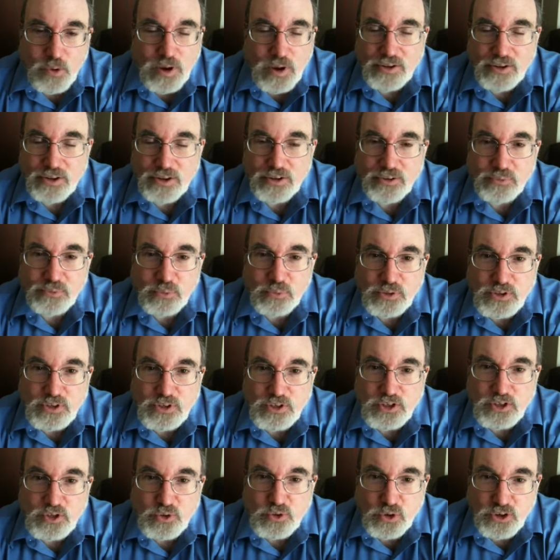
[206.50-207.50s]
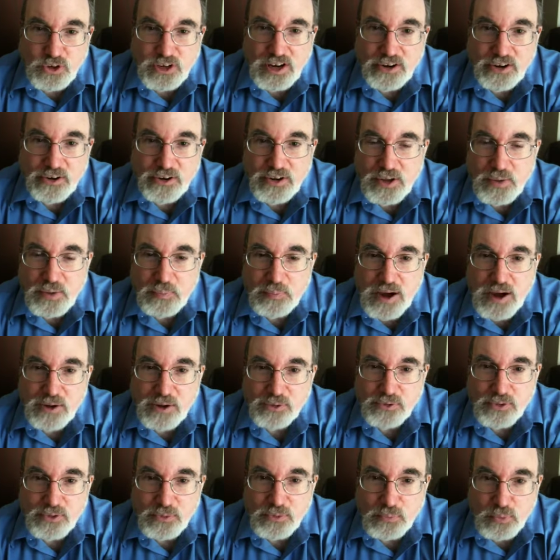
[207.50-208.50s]
Well, what's extraordinary
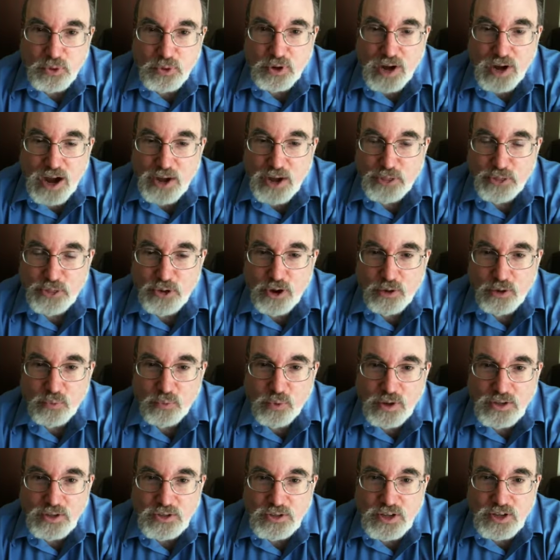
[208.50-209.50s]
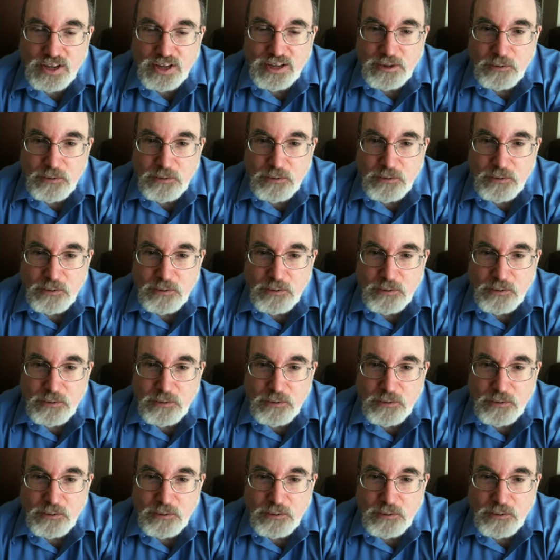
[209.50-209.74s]
about the book, I thought, was